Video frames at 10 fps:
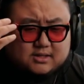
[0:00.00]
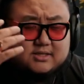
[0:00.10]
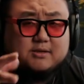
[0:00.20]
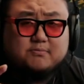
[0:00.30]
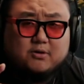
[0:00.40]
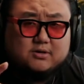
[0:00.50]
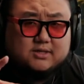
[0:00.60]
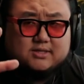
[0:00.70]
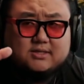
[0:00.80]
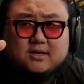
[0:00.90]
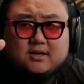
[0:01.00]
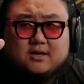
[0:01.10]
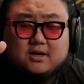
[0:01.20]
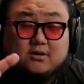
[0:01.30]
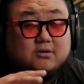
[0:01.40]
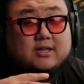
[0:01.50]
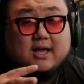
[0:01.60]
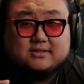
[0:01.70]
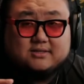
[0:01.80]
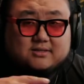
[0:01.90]
listening parties, early
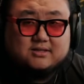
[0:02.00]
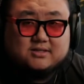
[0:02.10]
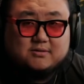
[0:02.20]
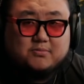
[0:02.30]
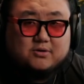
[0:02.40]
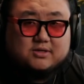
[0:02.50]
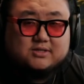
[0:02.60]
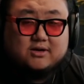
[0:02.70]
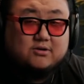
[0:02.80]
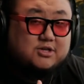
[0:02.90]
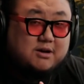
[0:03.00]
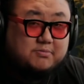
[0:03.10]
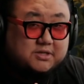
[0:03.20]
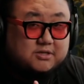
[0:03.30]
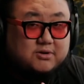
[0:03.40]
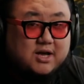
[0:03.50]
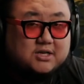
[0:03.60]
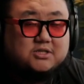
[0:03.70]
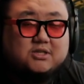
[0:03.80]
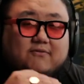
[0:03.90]
access to listening parties and our Japanese
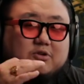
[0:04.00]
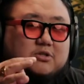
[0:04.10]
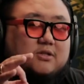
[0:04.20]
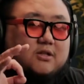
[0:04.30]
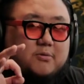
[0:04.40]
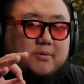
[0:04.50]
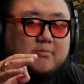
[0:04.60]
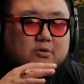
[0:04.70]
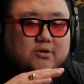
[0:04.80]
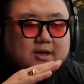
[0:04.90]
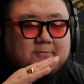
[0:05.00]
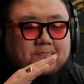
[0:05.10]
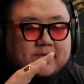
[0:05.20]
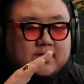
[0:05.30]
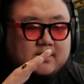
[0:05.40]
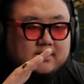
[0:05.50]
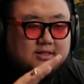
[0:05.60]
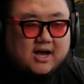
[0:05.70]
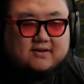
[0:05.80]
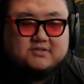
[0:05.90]
reactions. And for just a little bit more, you get
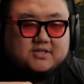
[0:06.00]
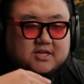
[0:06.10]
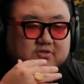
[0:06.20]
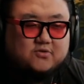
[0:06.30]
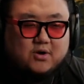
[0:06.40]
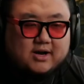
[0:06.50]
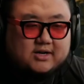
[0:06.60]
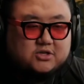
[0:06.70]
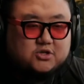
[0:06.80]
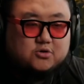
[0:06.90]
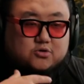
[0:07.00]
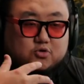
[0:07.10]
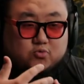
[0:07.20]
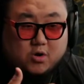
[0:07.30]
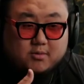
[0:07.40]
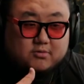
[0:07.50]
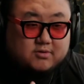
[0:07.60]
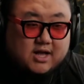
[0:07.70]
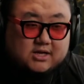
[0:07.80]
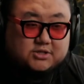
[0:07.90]
live stage variety show drama
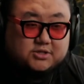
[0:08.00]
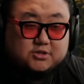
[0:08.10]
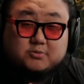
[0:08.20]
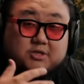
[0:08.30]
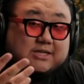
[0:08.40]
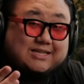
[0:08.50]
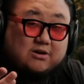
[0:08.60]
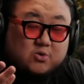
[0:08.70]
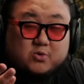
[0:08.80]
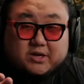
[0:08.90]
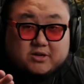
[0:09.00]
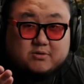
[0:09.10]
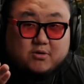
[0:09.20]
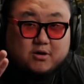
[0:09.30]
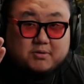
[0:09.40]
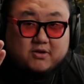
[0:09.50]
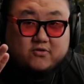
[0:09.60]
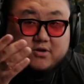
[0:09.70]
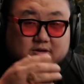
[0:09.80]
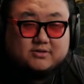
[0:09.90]
reactions. You know, we checked out Queendom on
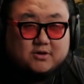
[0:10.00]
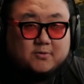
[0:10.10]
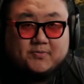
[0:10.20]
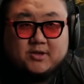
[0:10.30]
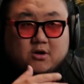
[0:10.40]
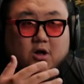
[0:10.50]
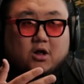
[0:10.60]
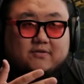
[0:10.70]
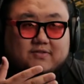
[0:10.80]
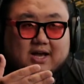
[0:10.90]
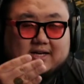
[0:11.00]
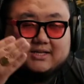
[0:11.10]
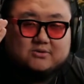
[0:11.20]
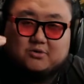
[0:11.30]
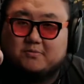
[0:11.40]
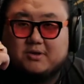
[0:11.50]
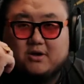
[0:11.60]
Patreon, so all of that is going to